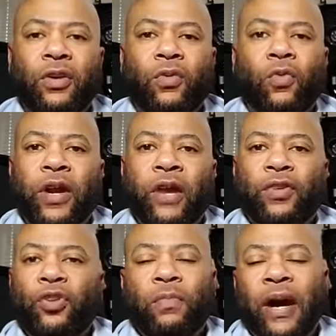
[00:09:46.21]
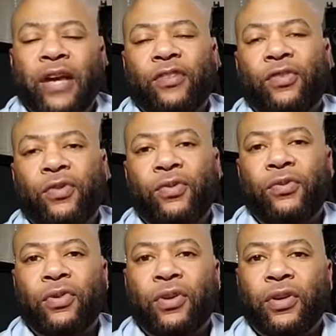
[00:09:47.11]
whatever you might do,
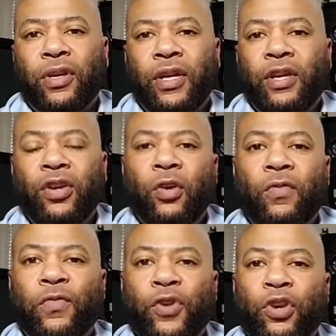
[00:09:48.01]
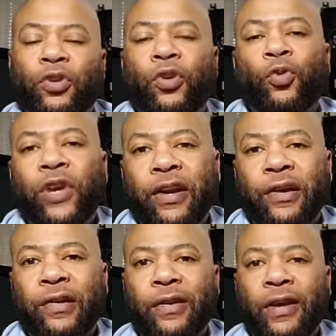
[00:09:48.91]
you know, for your career.